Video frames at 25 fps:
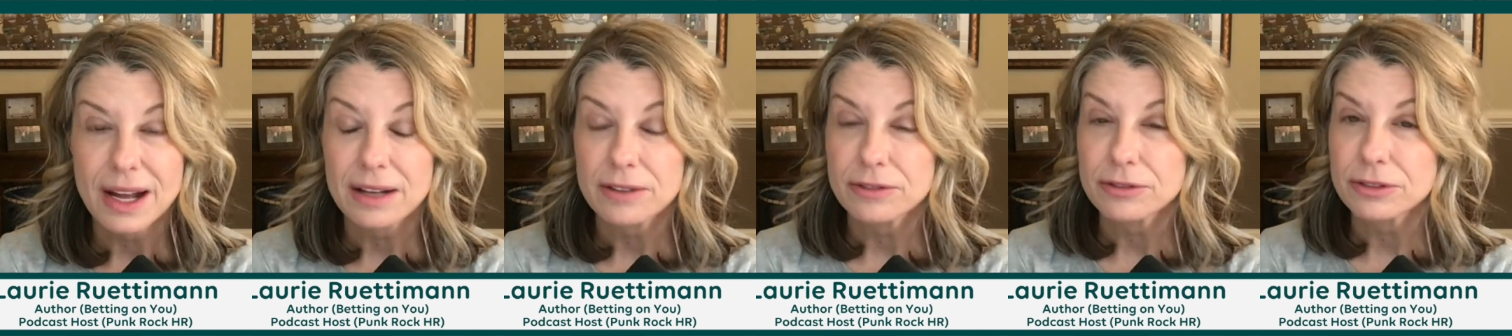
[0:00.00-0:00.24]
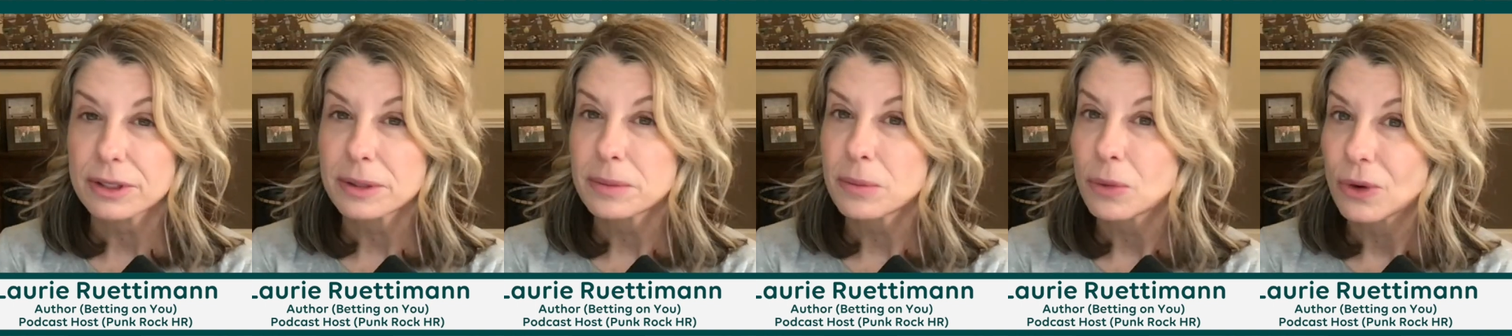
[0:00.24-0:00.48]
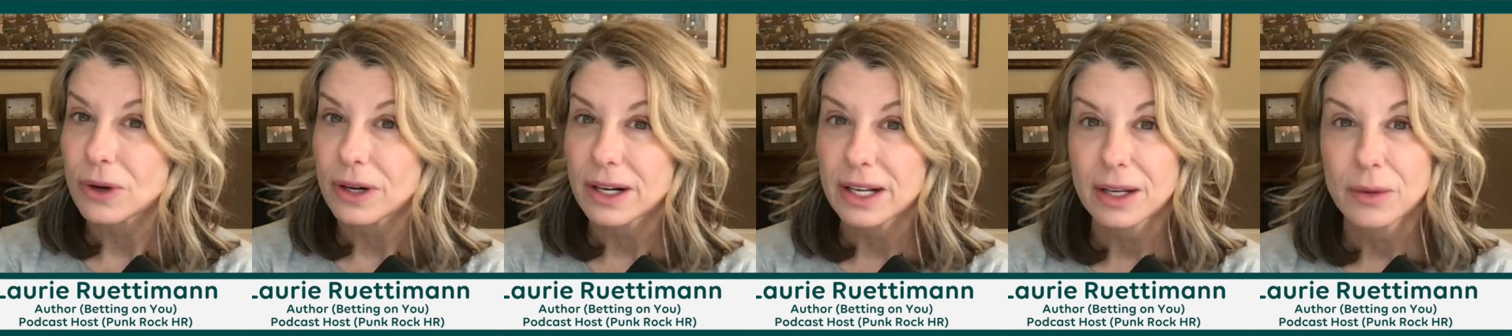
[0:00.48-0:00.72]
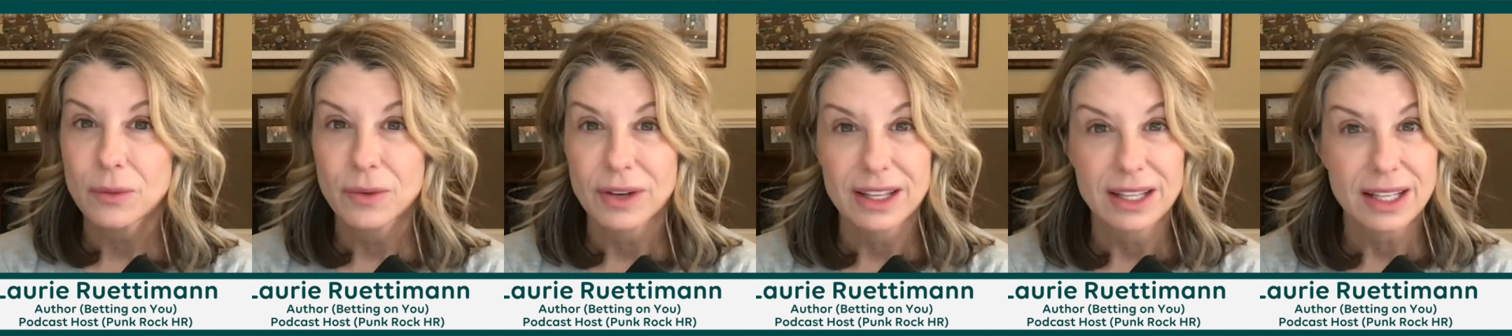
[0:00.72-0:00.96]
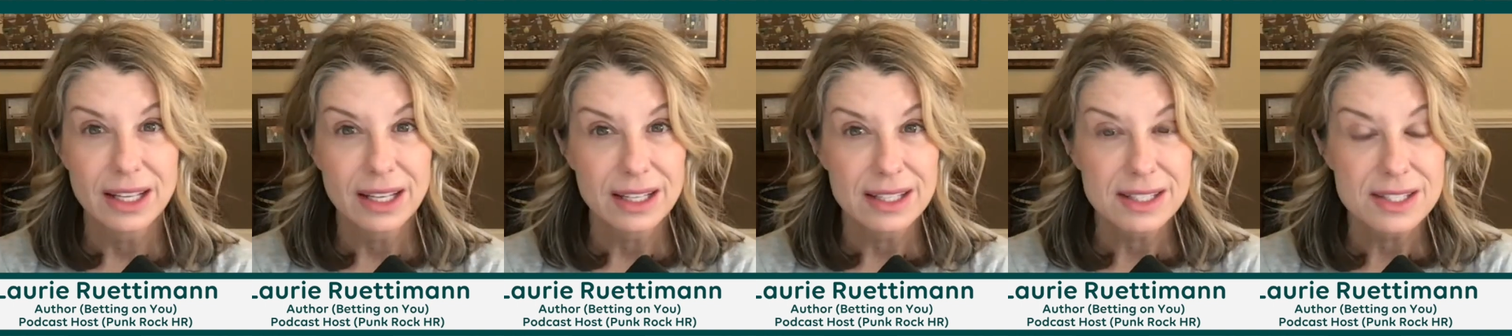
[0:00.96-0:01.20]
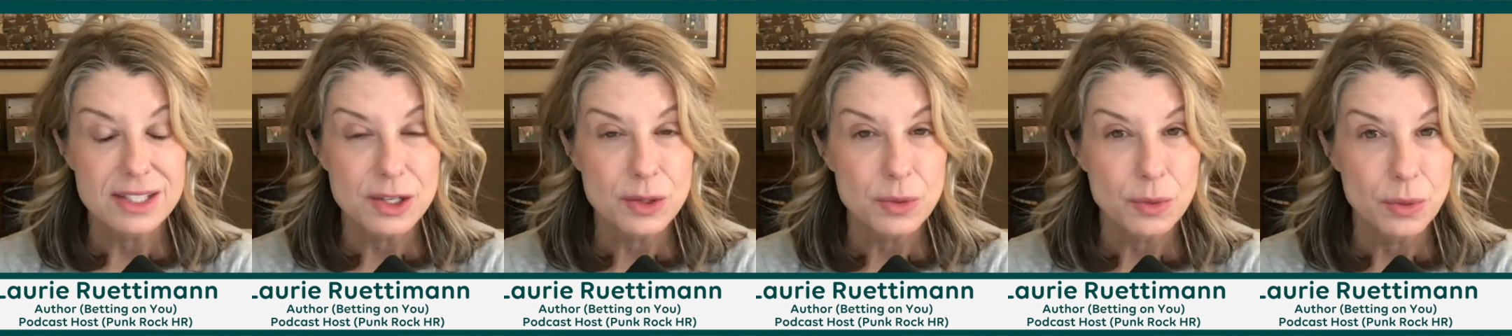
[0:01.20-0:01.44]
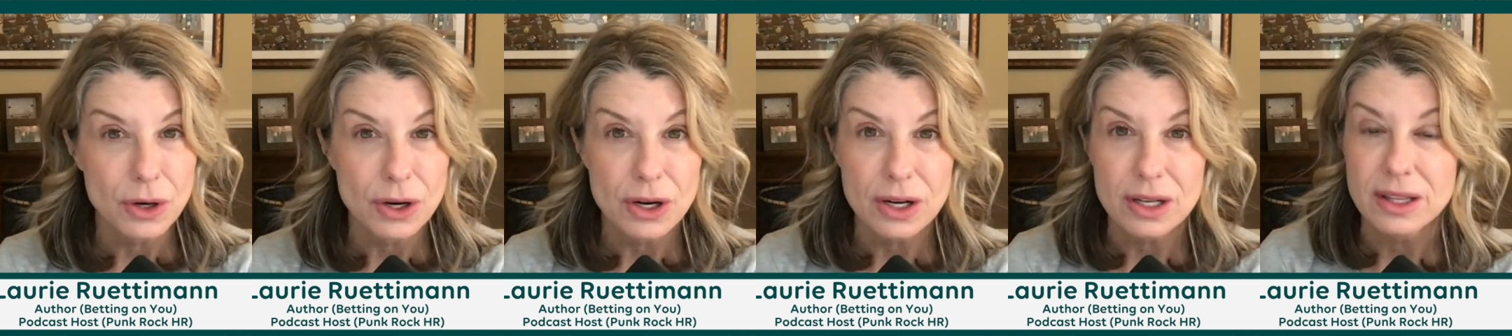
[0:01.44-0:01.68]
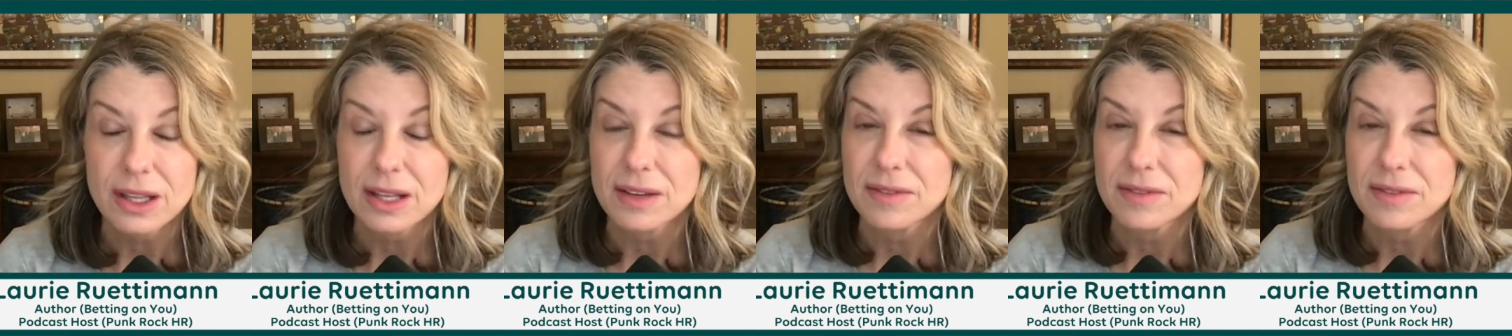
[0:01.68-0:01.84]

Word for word: every morning when they get to work.